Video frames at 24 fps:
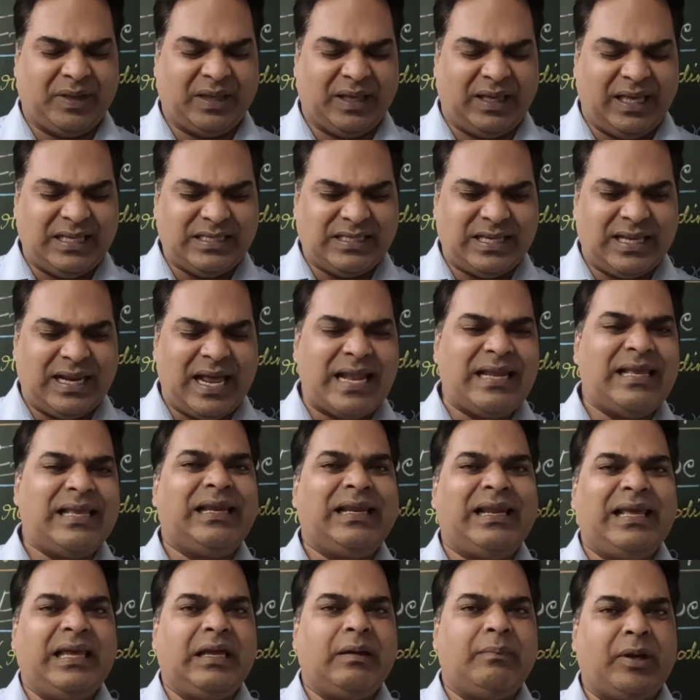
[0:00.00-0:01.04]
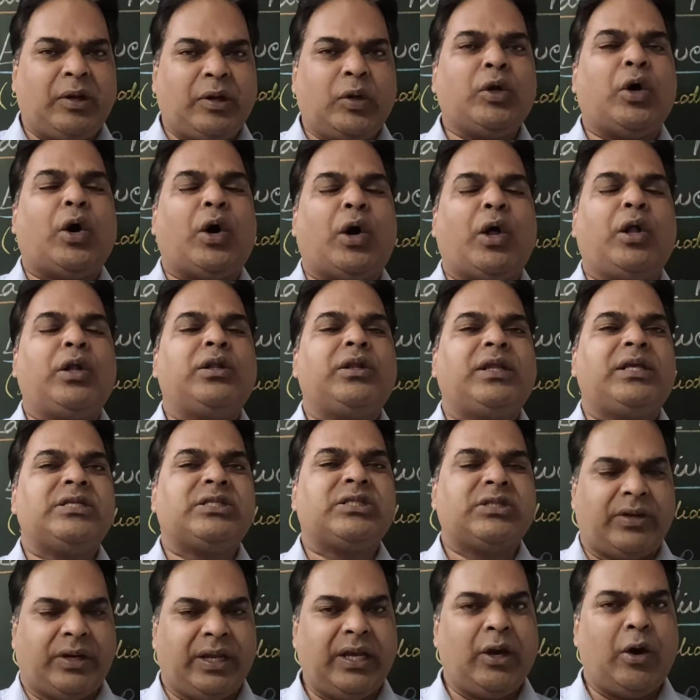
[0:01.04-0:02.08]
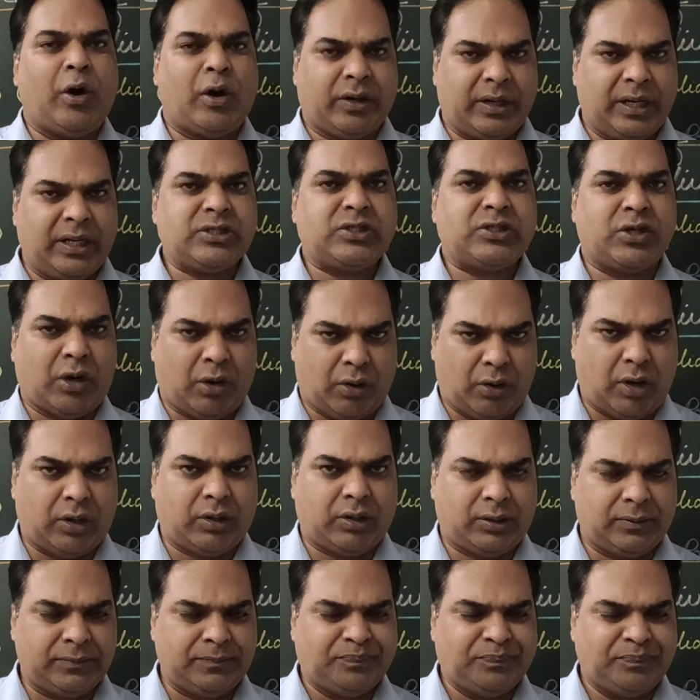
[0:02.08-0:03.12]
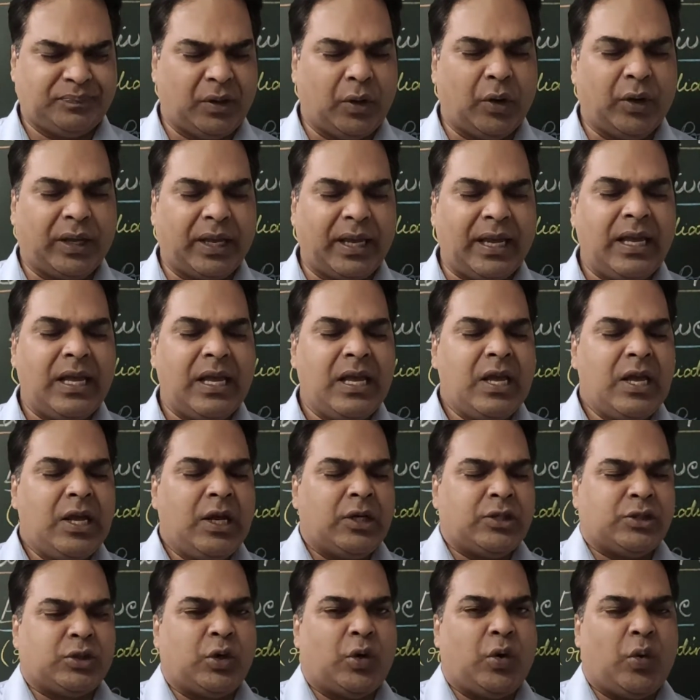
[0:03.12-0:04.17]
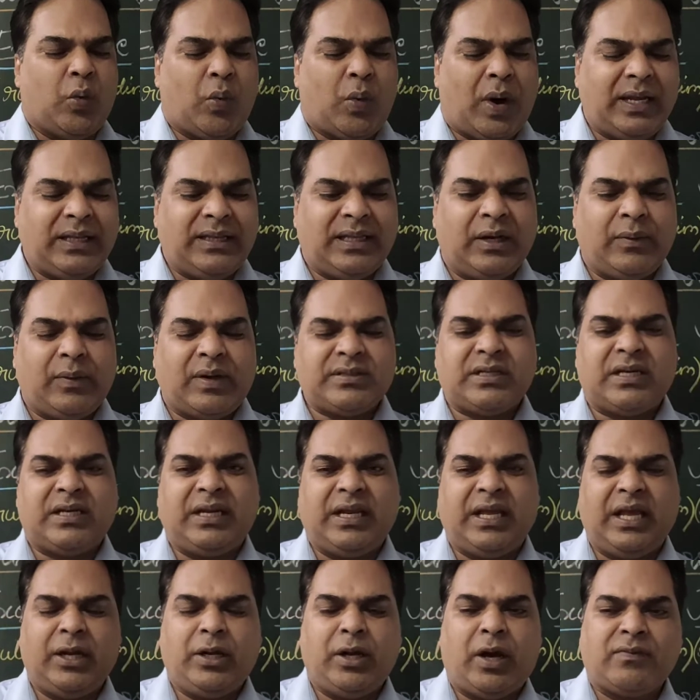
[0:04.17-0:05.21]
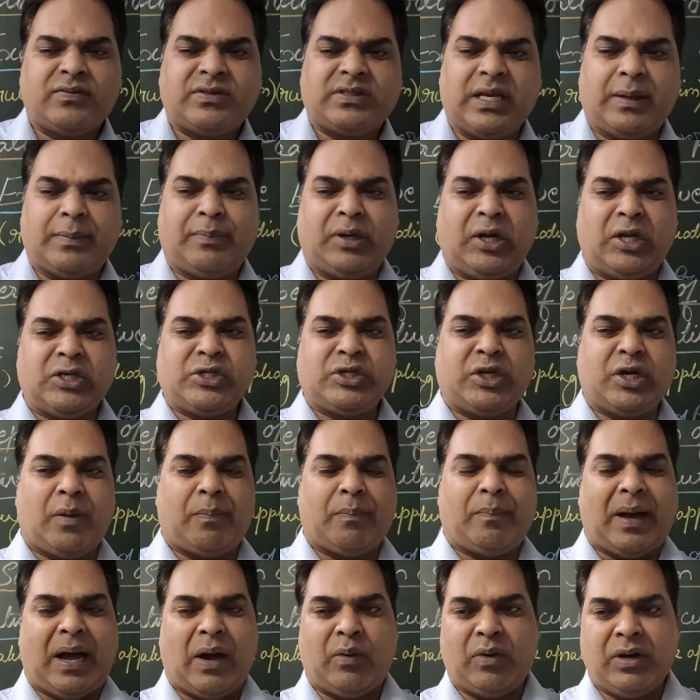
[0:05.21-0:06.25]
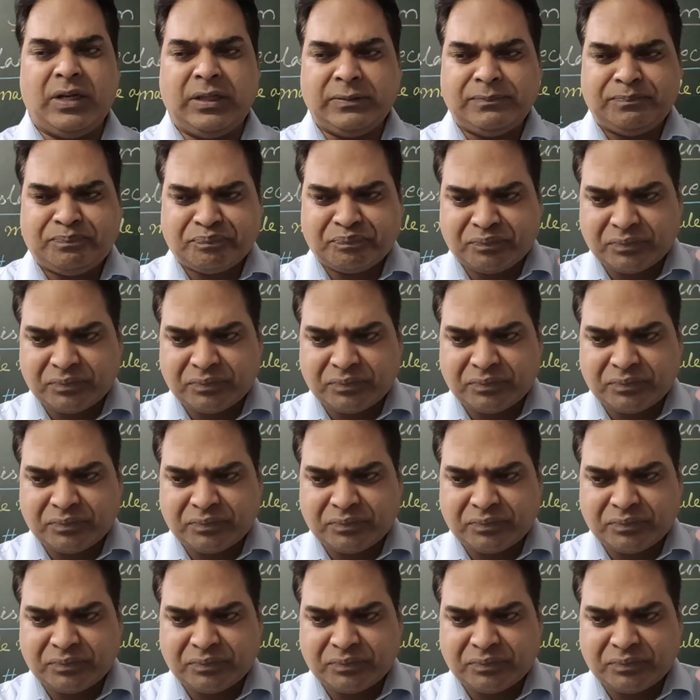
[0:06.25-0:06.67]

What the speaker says: Is there any link between all these three organs or not? Okay, so why there was a need of separation of power?